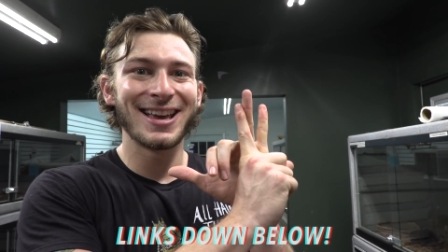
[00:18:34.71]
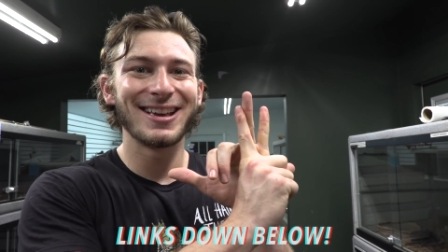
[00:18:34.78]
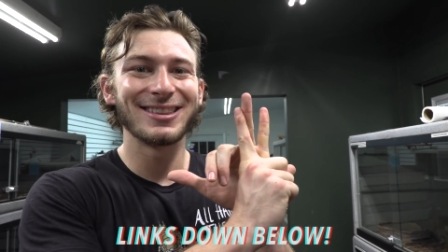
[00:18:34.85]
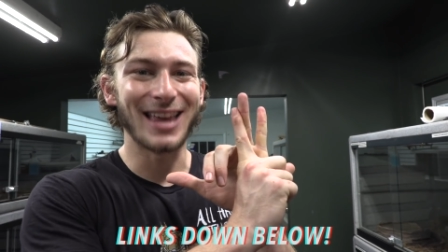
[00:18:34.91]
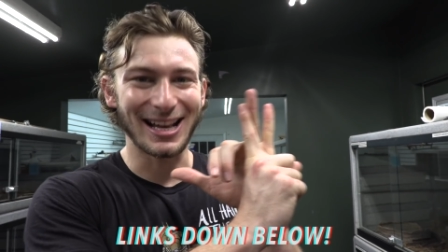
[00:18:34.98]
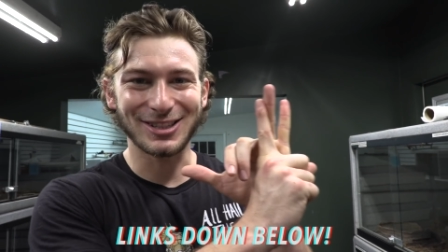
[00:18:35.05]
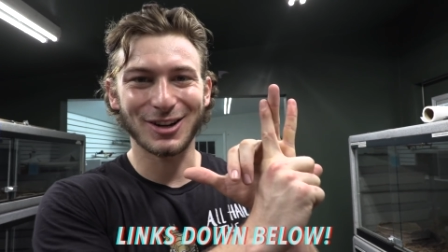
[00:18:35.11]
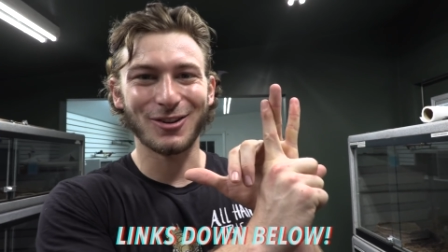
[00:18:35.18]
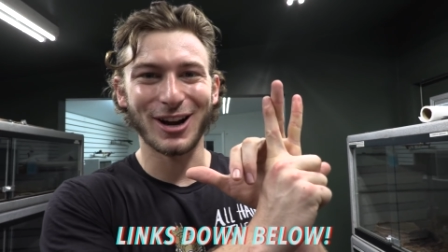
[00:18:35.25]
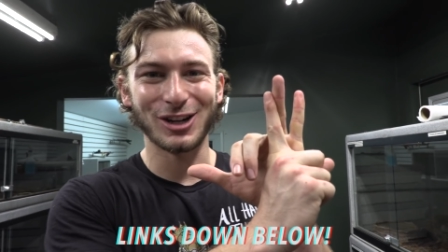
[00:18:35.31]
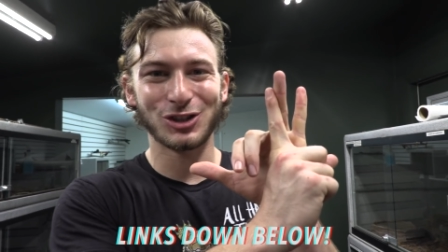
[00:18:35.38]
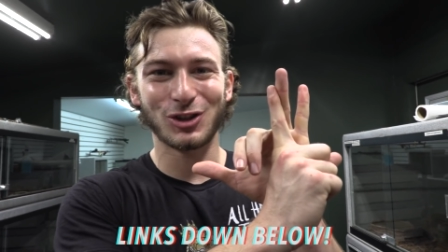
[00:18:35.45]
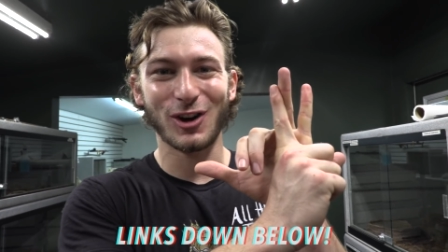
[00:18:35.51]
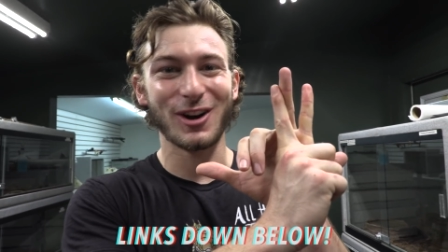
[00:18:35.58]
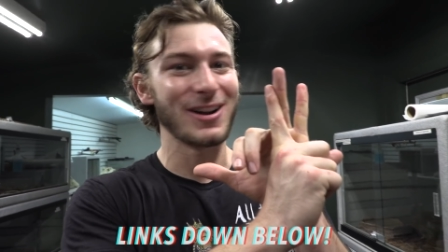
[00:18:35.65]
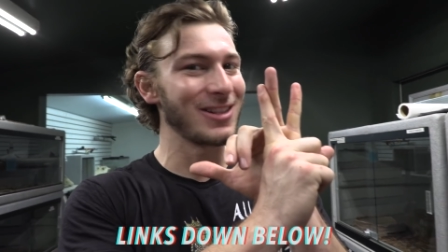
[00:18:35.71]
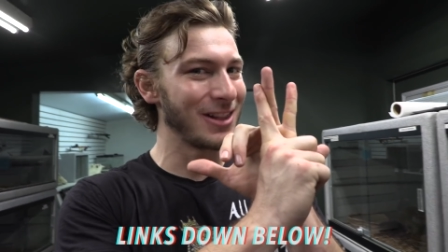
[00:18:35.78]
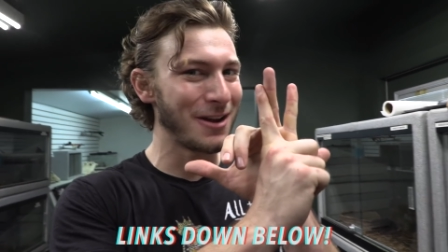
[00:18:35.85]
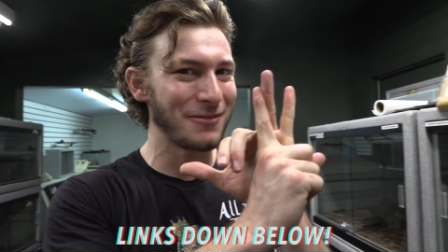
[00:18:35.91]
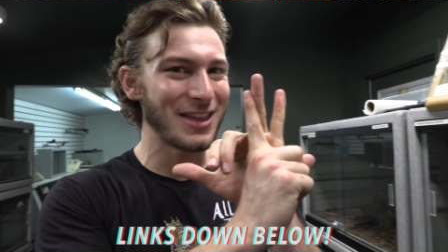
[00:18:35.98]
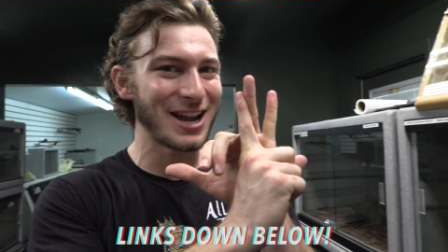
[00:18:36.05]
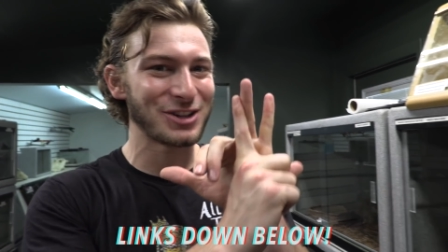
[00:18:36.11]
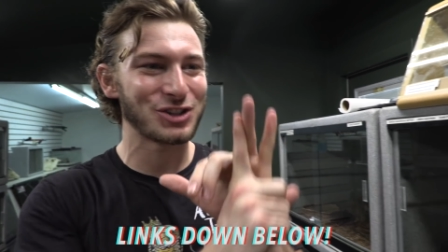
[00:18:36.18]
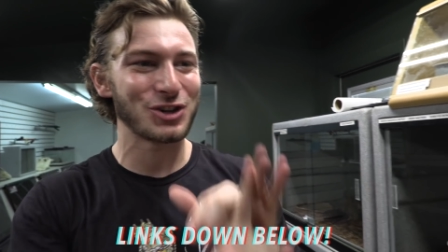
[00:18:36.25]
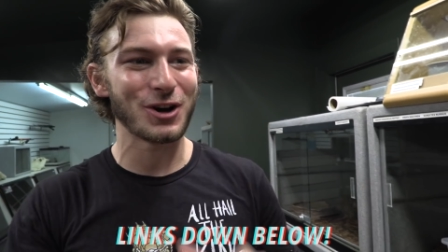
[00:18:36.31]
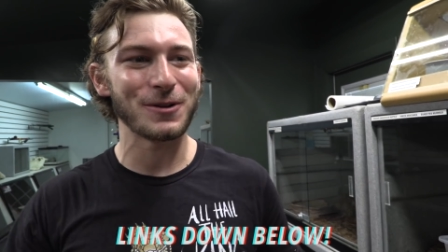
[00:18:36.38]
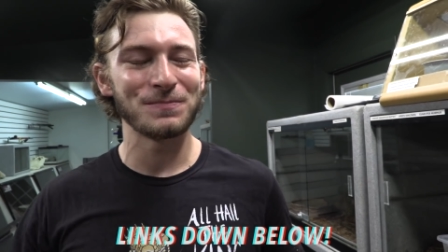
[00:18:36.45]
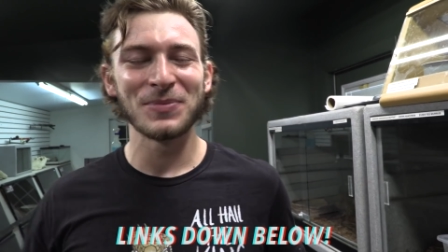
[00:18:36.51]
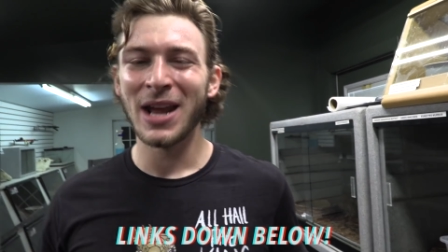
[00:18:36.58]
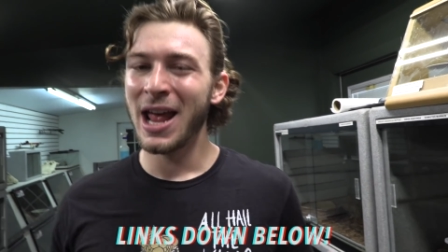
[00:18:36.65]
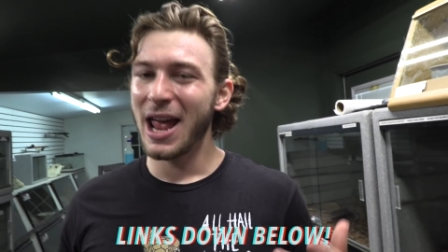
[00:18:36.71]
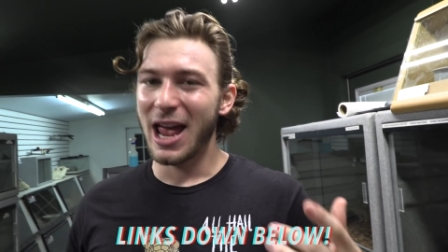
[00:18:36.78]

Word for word: That's a great shirt. Love that shirt.